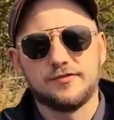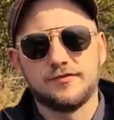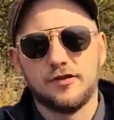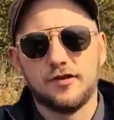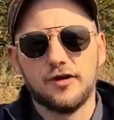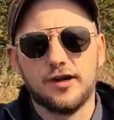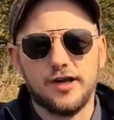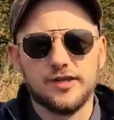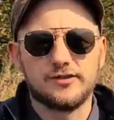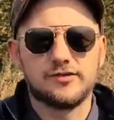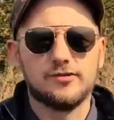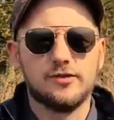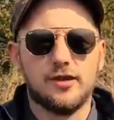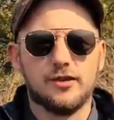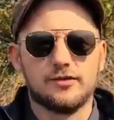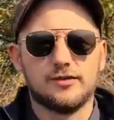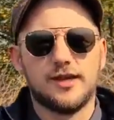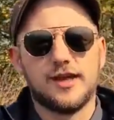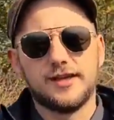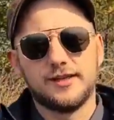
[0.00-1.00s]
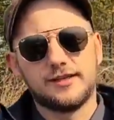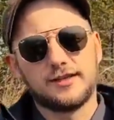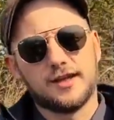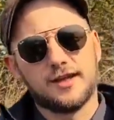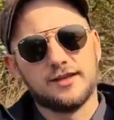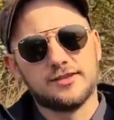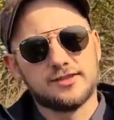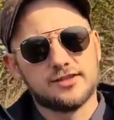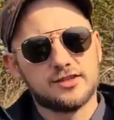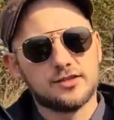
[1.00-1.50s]
for it's not like
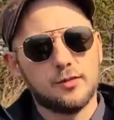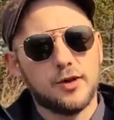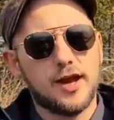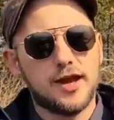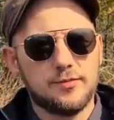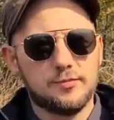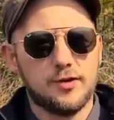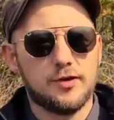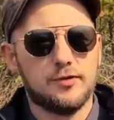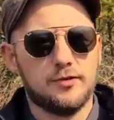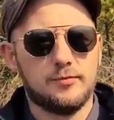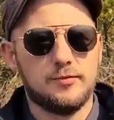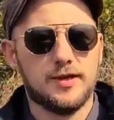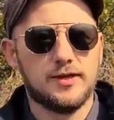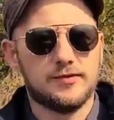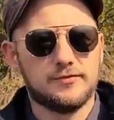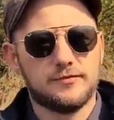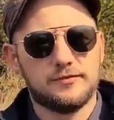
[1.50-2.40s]
a square pyramid,